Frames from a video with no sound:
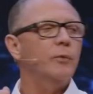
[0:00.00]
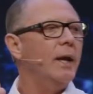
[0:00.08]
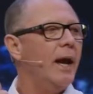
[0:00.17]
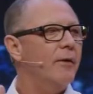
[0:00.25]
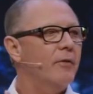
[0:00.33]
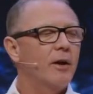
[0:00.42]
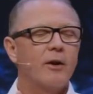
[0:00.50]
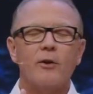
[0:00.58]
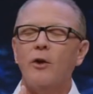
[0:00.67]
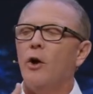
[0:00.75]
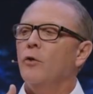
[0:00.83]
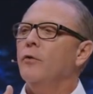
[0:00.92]
we have
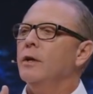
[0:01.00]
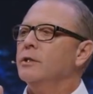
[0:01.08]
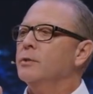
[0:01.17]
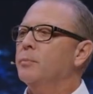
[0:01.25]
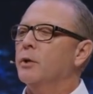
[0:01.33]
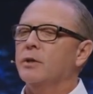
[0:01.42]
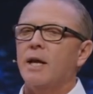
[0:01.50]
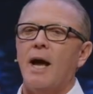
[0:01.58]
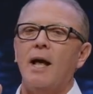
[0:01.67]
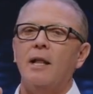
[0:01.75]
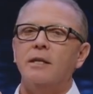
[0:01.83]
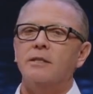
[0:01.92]
Clovis,
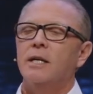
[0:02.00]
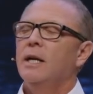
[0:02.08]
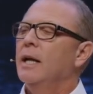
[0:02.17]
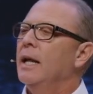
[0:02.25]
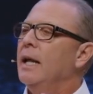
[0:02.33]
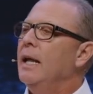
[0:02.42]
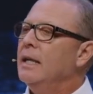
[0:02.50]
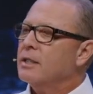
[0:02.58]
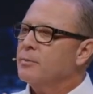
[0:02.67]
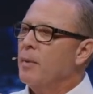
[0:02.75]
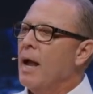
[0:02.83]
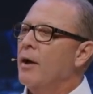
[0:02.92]
Portales,
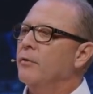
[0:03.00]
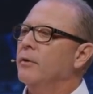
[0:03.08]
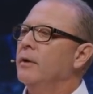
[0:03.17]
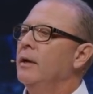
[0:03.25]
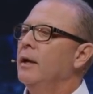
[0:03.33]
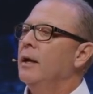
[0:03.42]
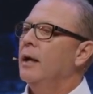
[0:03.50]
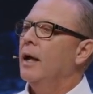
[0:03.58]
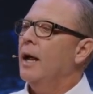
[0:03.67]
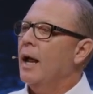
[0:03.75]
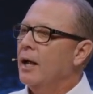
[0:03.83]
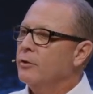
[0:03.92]
East Mountain,
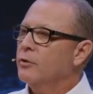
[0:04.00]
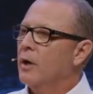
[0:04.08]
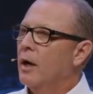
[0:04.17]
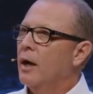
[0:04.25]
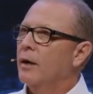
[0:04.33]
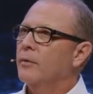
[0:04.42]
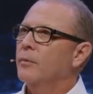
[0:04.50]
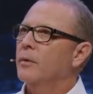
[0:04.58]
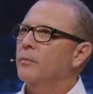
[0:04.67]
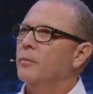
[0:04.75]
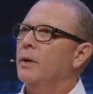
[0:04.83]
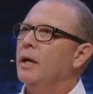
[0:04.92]
Edge,
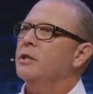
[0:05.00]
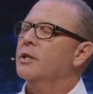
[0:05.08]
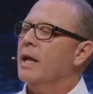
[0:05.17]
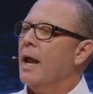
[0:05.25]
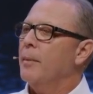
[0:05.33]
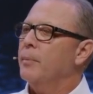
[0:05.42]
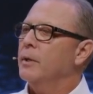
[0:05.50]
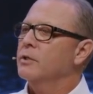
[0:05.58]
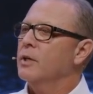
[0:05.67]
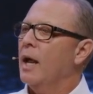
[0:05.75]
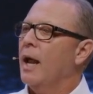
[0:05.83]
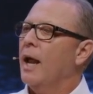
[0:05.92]
East
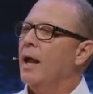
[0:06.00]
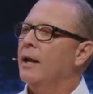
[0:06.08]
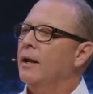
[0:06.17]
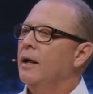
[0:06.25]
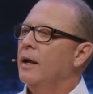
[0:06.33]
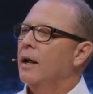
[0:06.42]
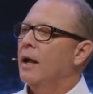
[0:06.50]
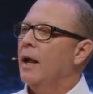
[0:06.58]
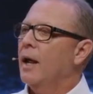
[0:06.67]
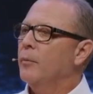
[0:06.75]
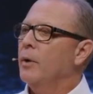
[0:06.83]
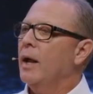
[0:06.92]
Campus, and
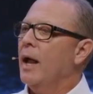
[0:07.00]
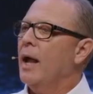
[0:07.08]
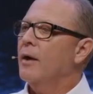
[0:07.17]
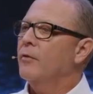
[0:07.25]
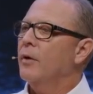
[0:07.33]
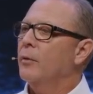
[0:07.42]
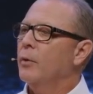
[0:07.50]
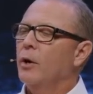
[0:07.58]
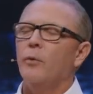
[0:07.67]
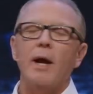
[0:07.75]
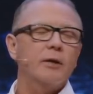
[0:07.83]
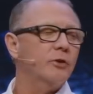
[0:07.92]
we have a
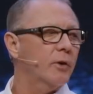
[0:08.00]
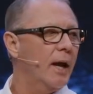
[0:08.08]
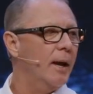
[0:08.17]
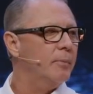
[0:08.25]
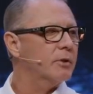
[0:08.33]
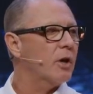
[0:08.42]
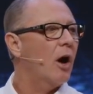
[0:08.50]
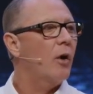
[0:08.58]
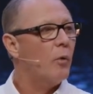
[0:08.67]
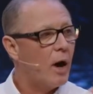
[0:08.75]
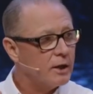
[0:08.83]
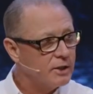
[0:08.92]
Rio Rancho campus
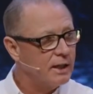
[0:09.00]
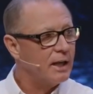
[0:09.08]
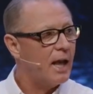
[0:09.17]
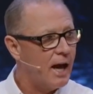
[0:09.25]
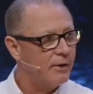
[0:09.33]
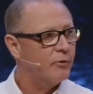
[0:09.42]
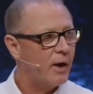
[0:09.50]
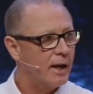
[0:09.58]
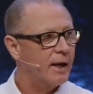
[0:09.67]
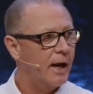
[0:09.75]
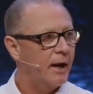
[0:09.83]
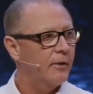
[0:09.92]
all watching live
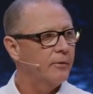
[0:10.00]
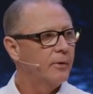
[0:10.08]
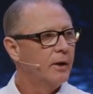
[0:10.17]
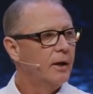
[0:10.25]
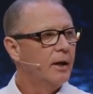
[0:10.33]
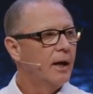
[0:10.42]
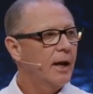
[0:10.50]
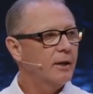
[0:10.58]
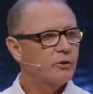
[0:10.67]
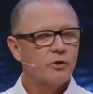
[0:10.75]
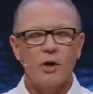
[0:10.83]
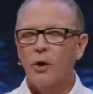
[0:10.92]
right now.
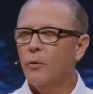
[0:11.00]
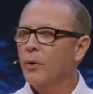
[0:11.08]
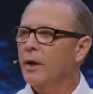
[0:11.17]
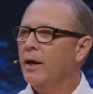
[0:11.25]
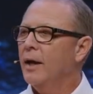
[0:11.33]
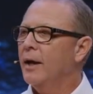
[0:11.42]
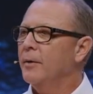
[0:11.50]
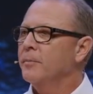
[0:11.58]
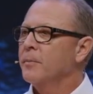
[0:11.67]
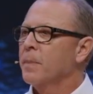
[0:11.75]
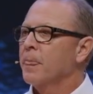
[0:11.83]
And so we, and